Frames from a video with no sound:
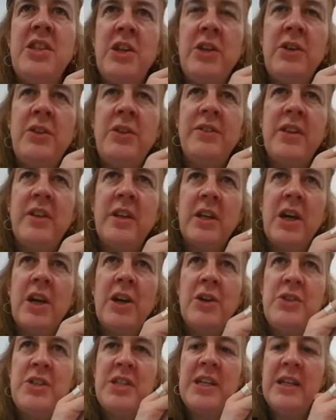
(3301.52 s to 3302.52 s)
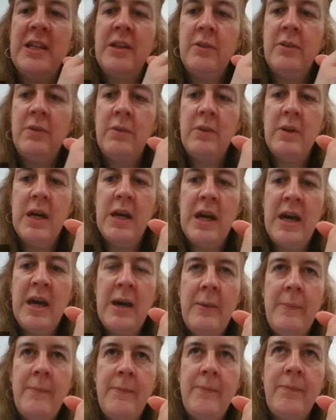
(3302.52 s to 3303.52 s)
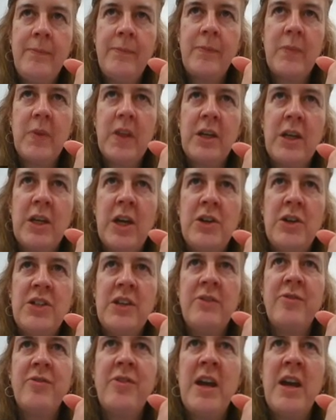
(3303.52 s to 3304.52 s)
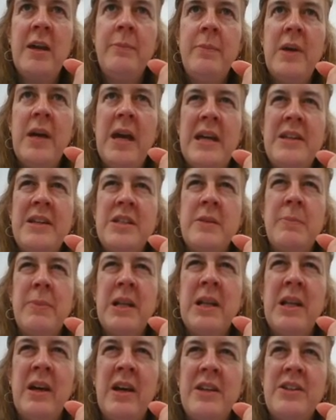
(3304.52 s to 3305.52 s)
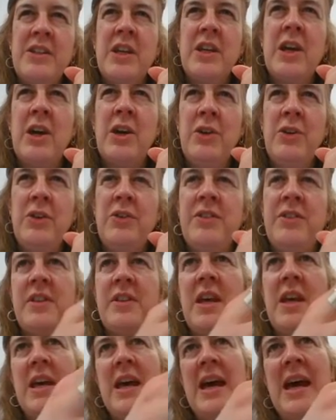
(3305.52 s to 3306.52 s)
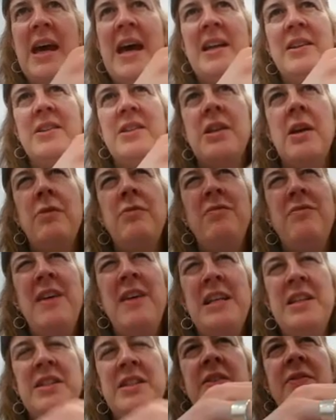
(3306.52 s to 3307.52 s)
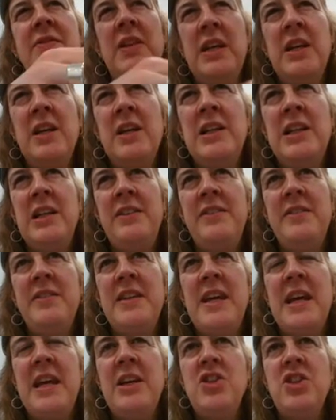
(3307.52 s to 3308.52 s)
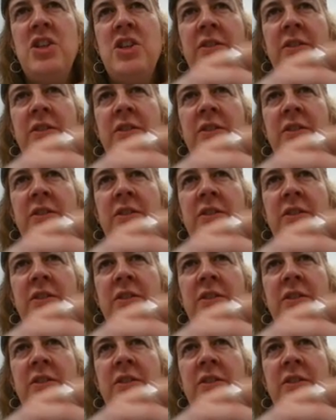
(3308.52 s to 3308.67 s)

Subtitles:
use a coding frame and applied codes at a relatively early stage